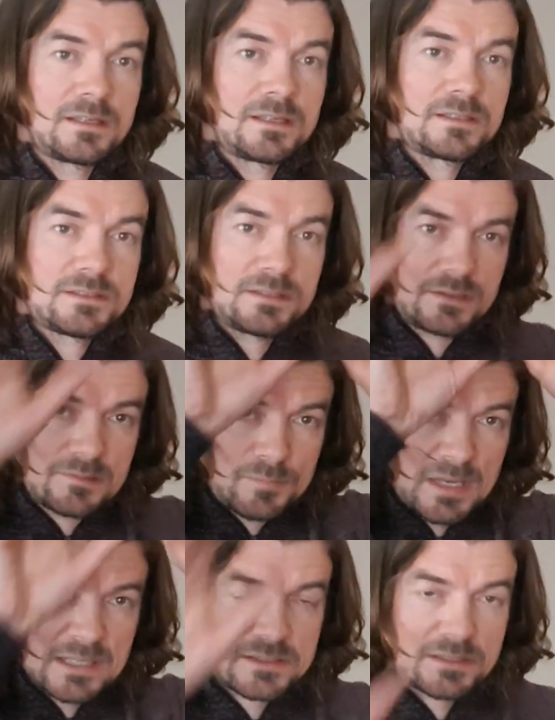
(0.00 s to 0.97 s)
it's in your
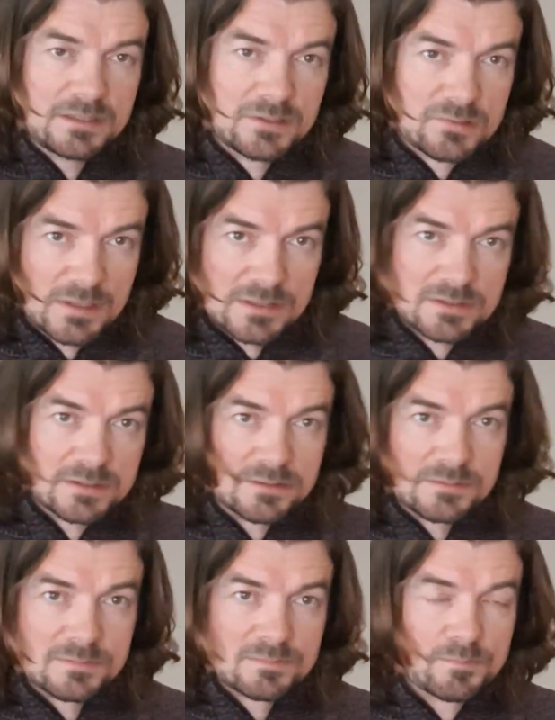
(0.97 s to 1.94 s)
best interest to
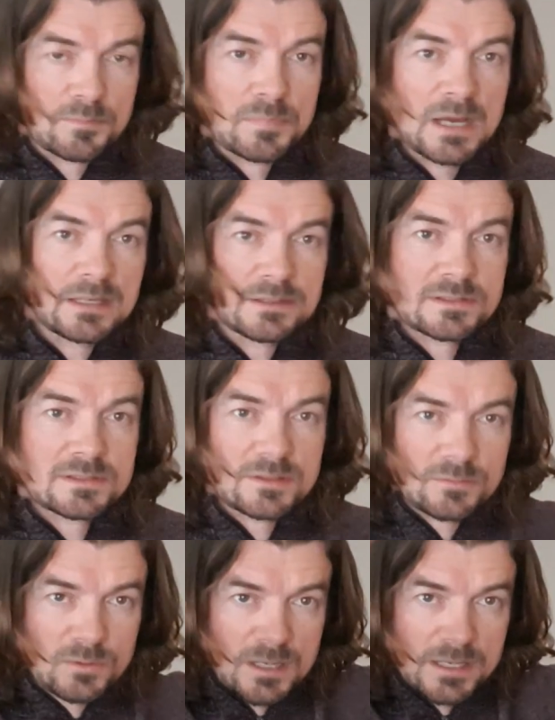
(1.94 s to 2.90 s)
balance the
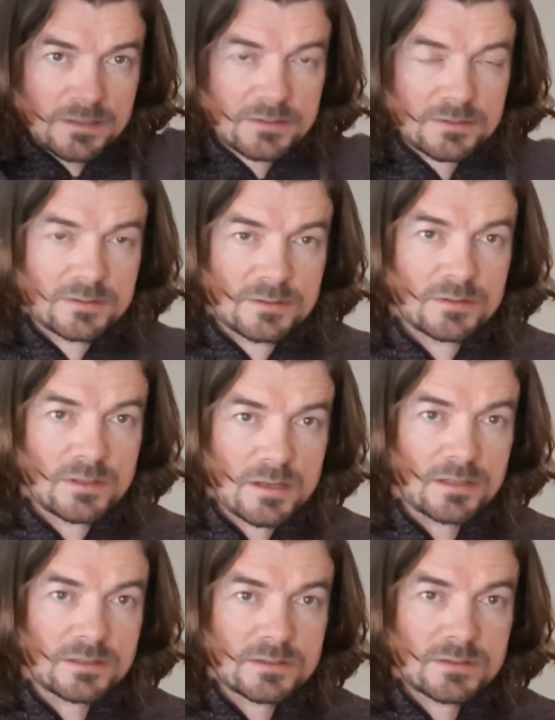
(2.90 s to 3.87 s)
wire
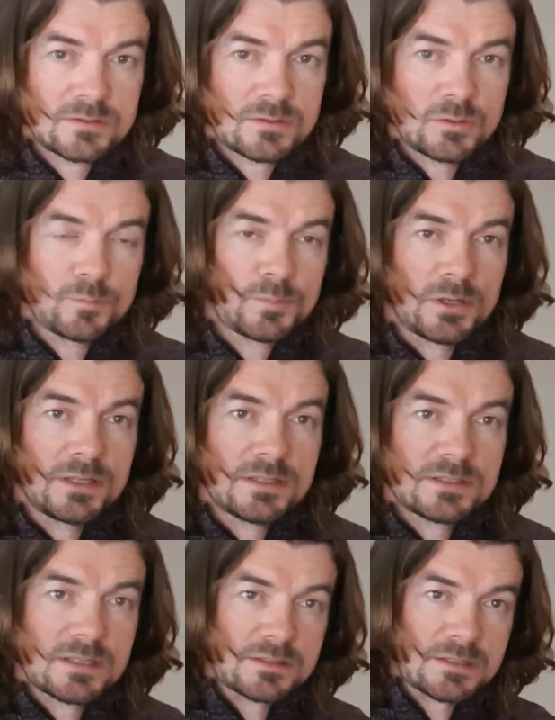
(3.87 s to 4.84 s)
on 2
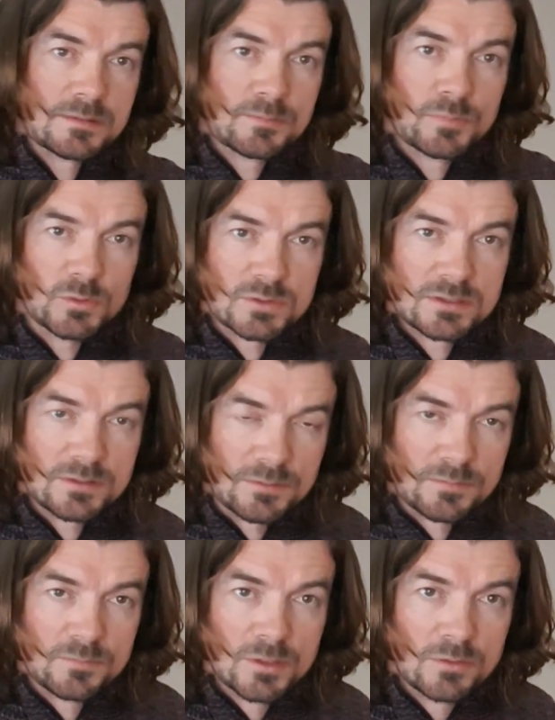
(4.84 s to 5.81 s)
points as opposed to
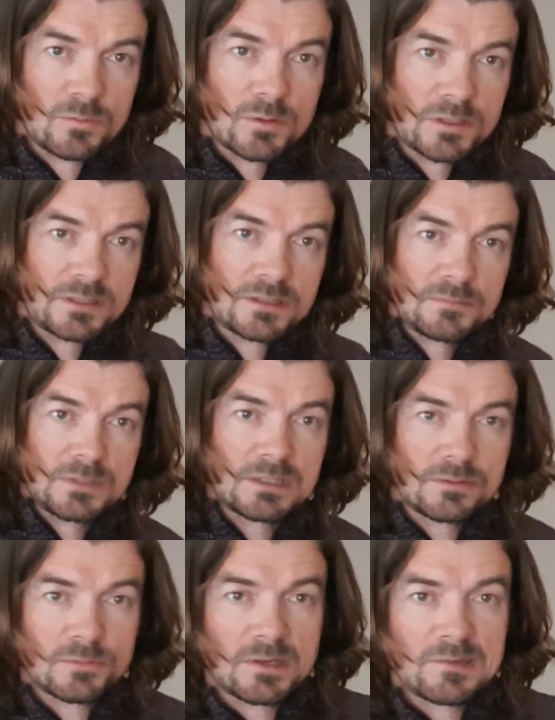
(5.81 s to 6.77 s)
one in the
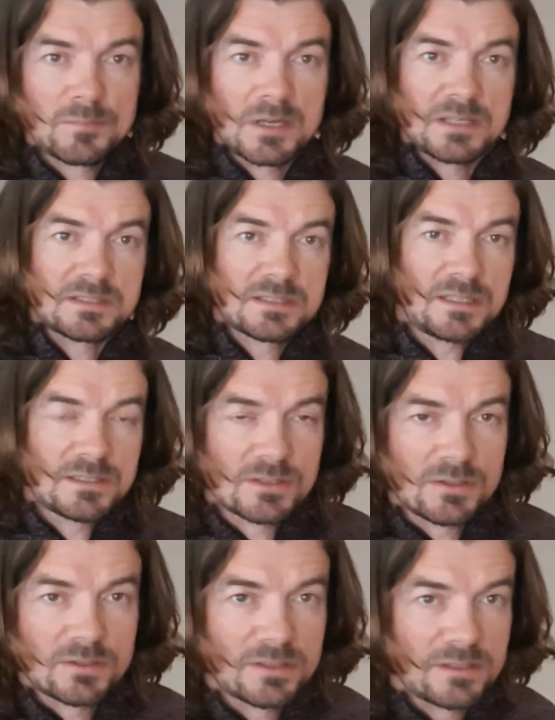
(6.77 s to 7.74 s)
middle where it might
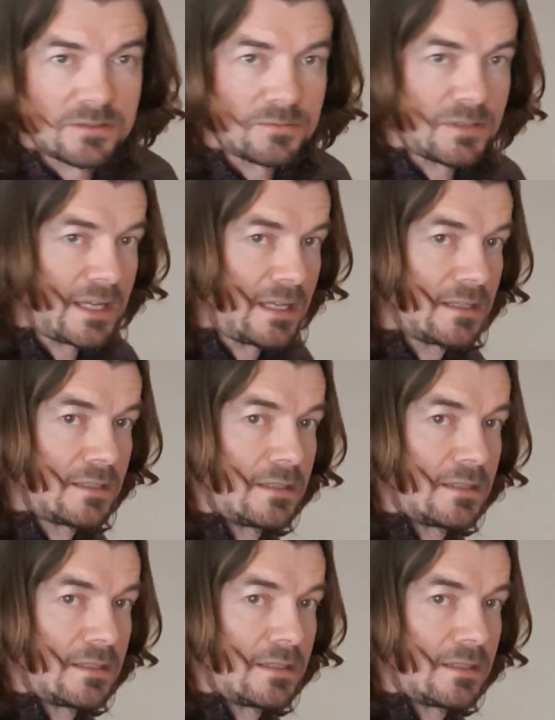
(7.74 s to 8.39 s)
seesaw either way.